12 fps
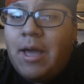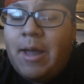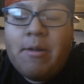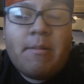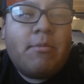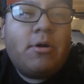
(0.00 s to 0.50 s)

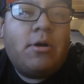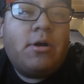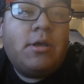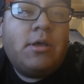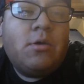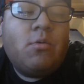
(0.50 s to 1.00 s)
I remember
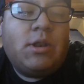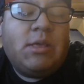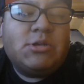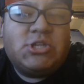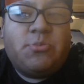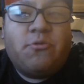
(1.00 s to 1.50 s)
when
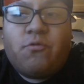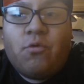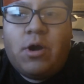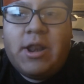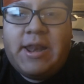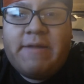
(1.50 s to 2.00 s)
he was there
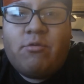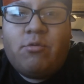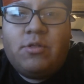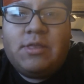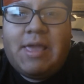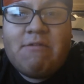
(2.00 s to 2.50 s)
before, they never
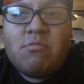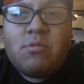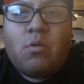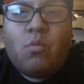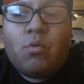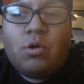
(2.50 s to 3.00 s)
really gave
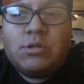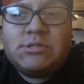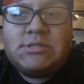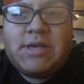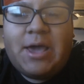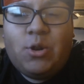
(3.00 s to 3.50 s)
him a
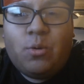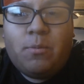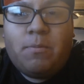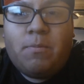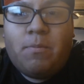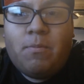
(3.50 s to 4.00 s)
world
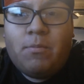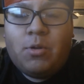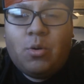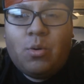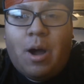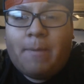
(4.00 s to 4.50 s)
title, you
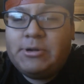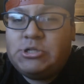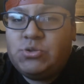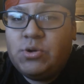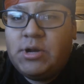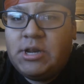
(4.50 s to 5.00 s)
know,
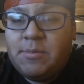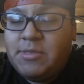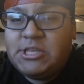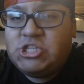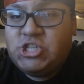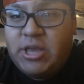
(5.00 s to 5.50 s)
opportunity to be
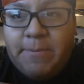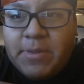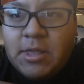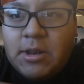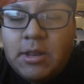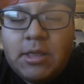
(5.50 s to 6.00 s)
the
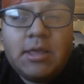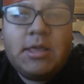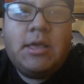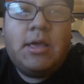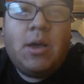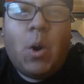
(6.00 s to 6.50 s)
champion.
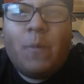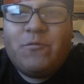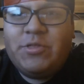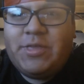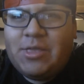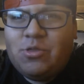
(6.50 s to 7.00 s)

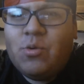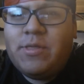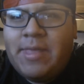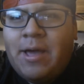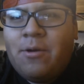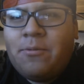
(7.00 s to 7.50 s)
Hopefully they do
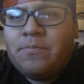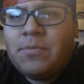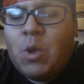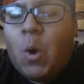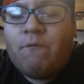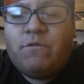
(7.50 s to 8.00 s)
it now,
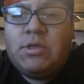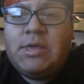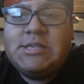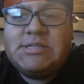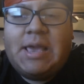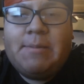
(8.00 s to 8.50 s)
and hopefully
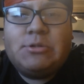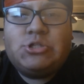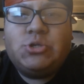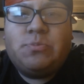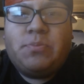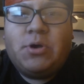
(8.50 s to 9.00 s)
he's able
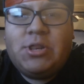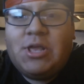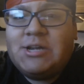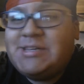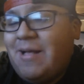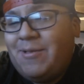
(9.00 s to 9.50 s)
to put
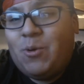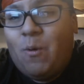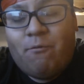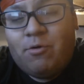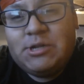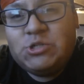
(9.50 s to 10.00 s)
young talent
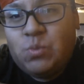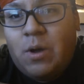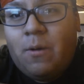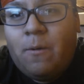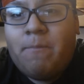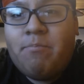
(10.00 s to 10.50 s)
over as
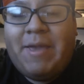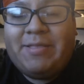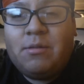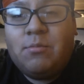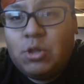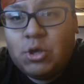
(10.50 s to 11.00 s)
well,
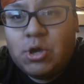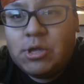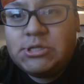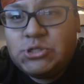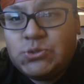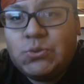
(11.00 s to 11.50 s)
make them look
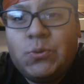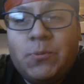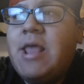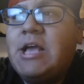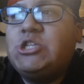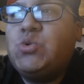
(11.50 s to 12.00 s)
good too.
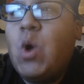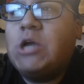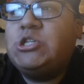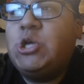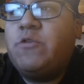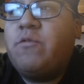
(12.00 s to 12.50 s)
Next
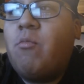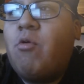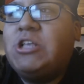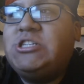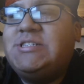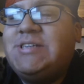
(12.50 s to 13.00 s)
question here from
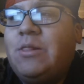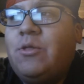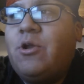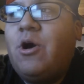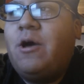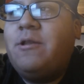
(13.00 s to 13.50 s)
Reggie
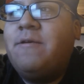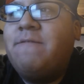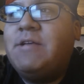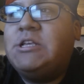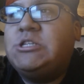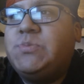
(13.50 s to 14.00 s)
Teller on
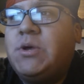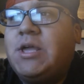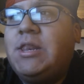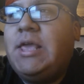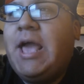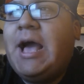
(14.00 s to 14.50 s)

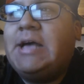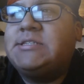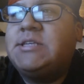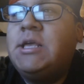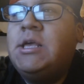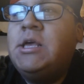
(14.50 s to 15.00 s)
Facebook, and he
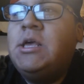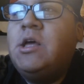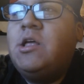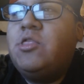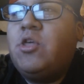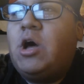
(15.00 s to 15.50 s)
asked,
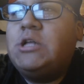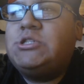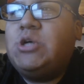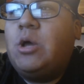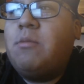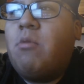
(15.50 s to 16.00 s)

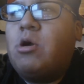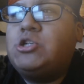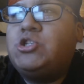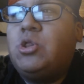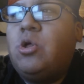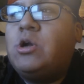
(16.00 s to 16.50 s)
thoughts on
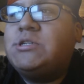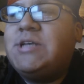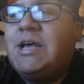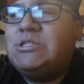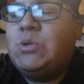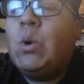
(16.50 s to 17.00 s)
martial
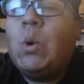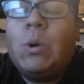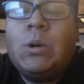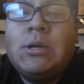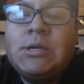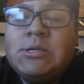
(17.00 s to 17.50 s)
arts as a
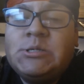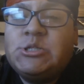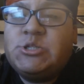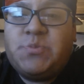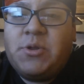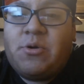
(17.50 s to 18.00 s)
whole.
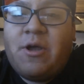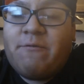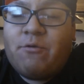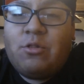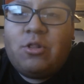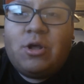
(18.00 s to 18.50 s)
It's been
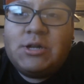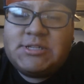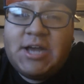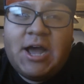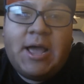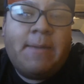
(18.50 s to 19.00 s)
around for a long
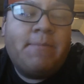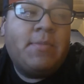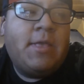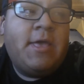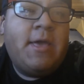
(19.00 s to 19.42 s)
time.